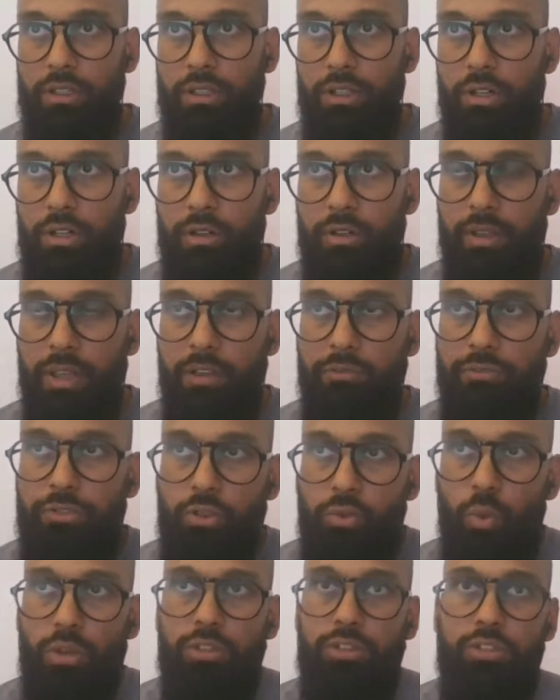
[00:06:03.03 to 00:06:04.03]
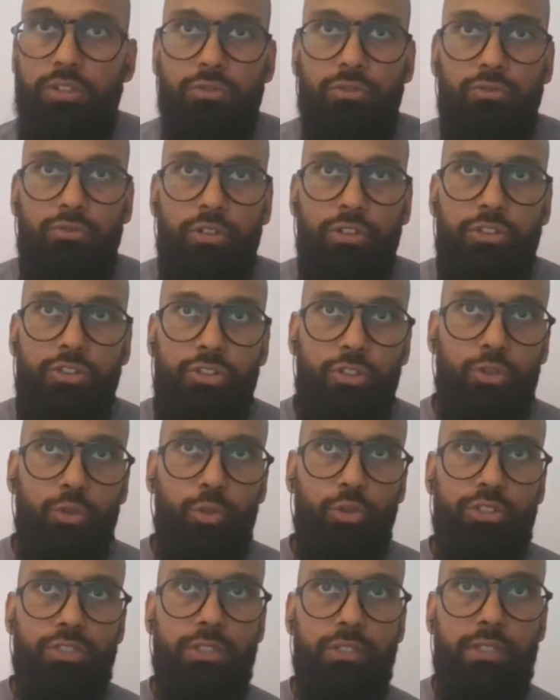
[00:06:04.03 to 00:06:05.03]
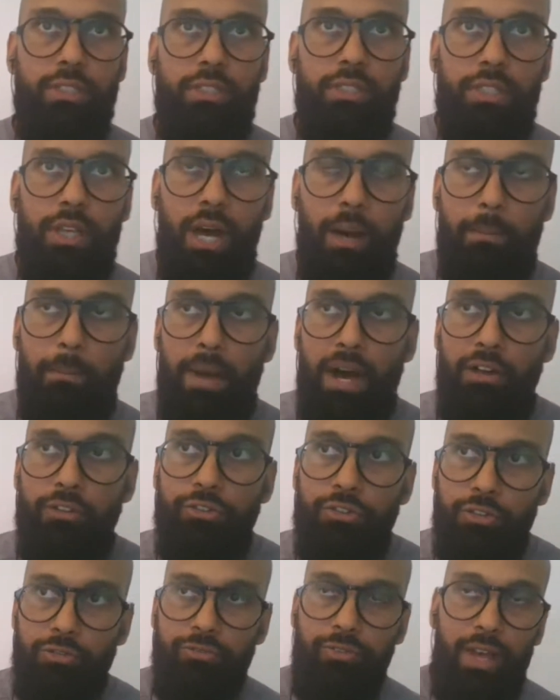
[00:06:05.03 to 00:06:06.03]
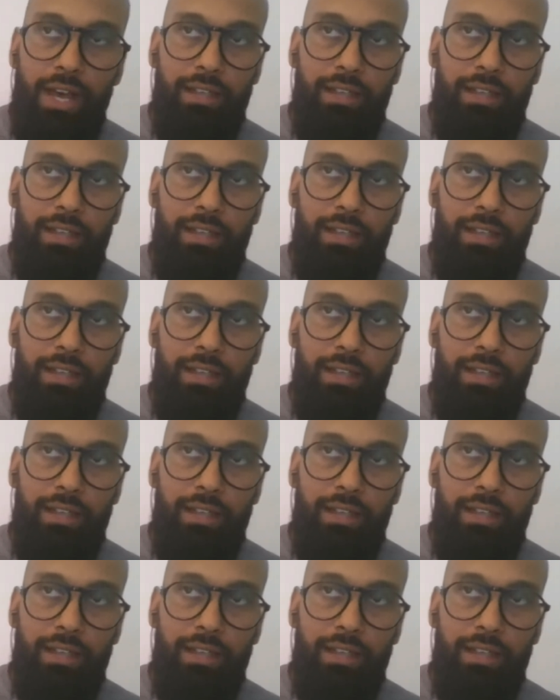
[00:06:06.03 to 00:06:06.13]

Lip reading: if you want to reduce the amount of